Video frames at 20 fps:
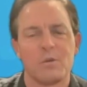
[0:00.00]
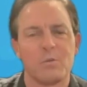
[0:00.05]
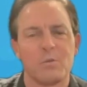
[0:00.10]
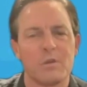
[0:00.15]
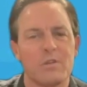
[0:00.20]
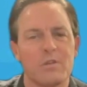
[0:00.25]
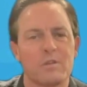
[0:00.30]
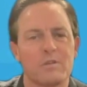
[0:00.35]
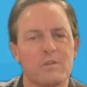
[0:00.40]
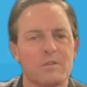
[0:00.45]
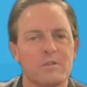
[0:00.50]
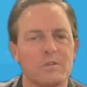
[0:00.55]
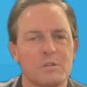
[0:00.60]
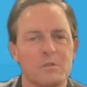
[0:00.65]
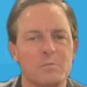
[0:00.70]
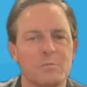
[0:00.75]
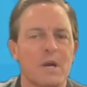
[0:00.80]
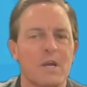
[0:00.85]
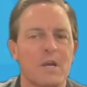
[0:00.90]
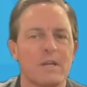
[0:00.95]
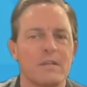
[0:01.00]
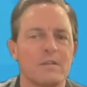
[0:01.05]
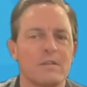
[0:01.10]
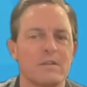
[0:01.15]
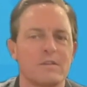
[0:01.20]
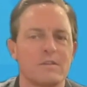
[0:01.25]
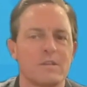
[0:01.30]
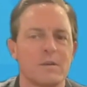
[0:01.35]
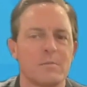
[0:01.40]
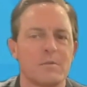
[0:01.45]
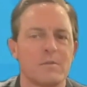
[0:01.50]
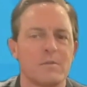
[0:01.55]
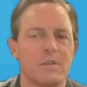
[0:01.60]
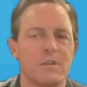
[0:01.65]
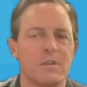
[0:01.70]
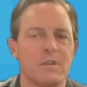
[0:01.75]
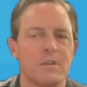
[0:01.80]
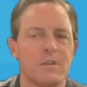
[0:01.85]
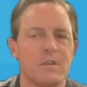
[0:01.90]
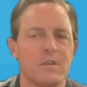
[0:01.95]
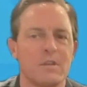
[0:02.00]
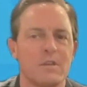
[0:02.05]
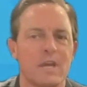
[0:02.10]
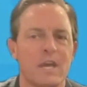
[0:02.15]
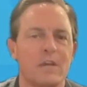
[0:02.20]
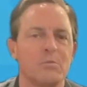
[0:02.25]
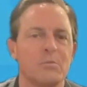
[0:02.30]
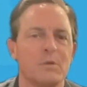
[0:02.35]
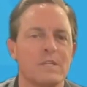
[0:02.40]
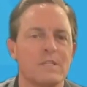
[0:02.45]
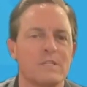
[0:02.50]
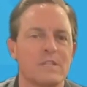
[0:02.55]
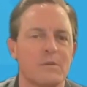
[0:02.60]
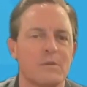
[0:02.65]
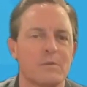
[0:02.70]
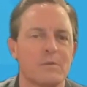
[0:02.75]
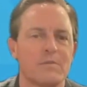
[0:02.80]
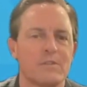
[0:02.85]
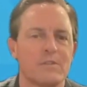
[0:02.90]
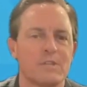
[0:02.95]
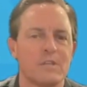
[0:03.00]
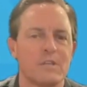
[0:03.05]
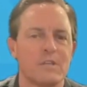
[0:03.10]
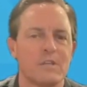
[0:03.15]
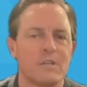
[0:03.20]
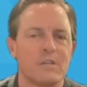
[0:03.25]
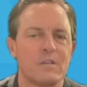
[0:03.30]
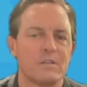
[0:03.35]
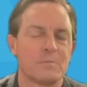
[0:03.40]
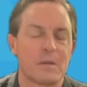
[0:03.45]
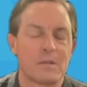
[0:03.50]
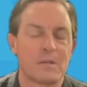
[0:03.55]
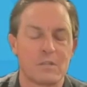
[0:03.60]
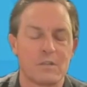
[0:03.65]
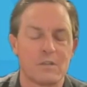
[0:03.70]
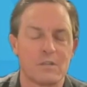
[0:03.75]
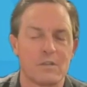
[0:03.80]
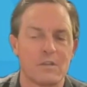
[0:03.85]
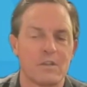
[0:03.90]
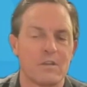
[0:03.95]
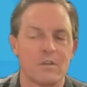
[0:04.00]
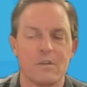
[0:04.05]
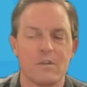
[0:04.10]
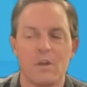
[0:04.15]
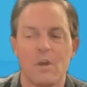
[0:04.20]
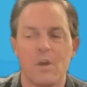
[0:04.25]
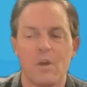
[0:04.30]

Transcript: We think that despite some of the headwinds that we've seen, especially in the